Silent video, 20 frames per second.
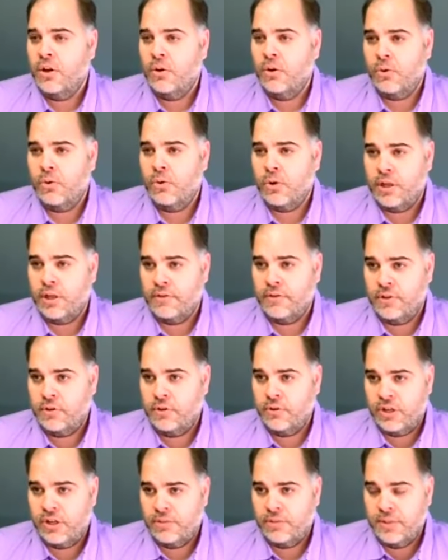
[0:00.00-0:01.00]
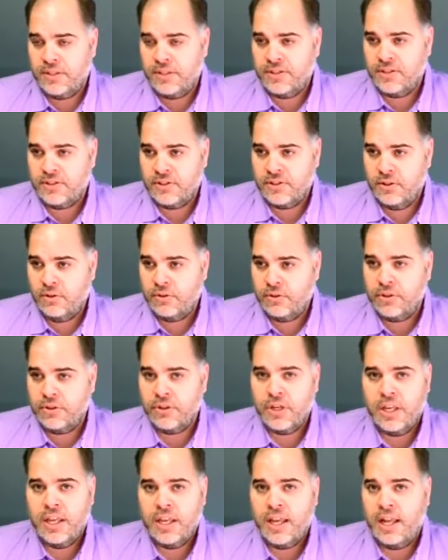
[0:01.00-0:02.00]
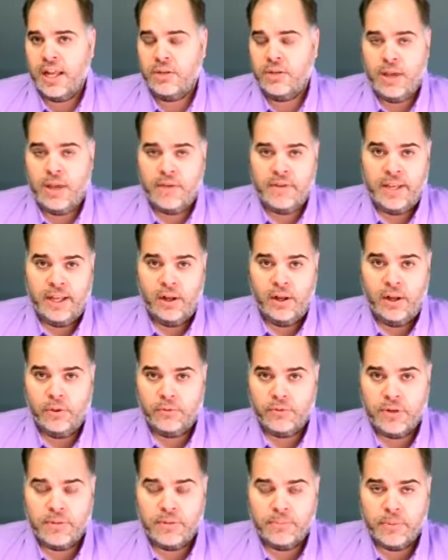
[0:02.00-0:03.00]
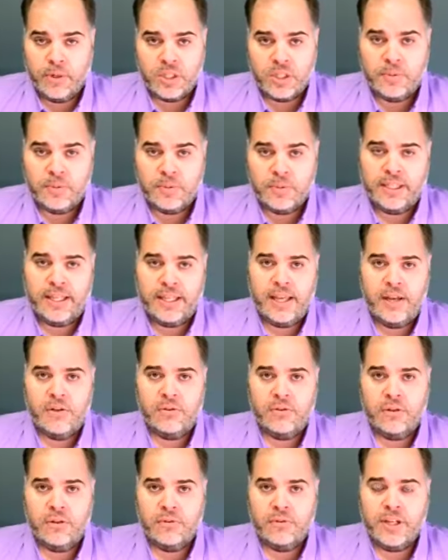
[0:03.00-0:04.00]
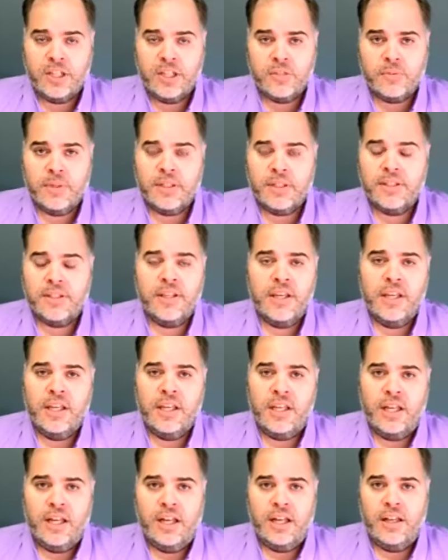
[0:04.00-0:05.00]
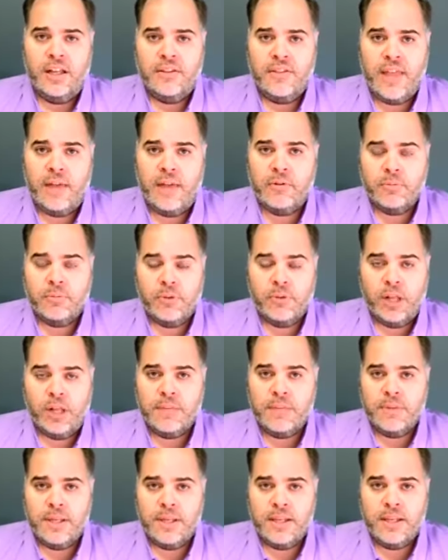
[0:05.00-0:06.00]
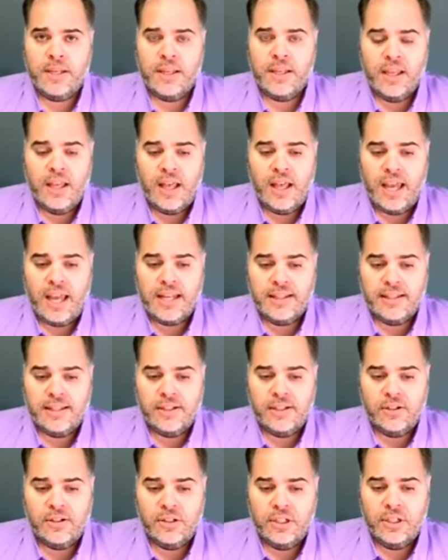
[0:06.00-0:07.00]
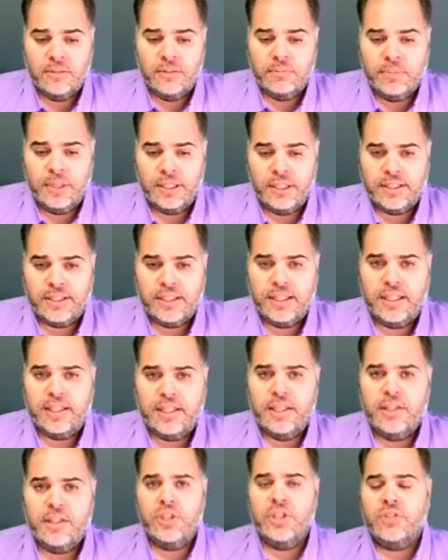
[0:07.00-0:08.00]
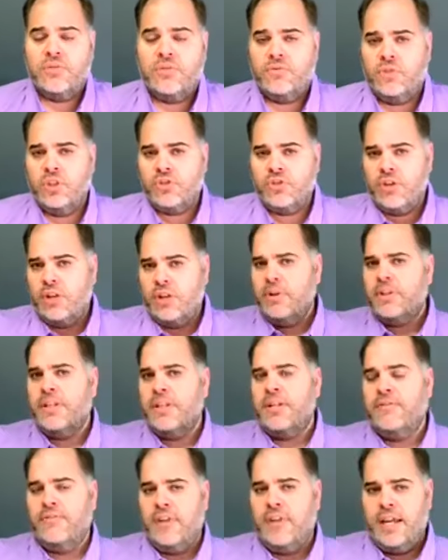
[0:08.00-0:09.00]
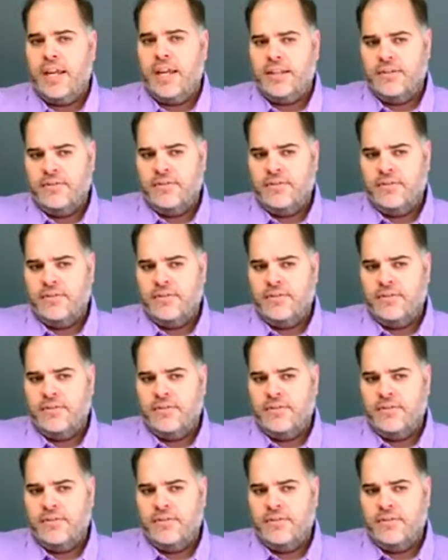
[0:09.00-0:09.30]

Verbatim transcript: or if you are a business owner and you have a health reimbursement account arrangement, that would probably be ideal. But just trying to identify,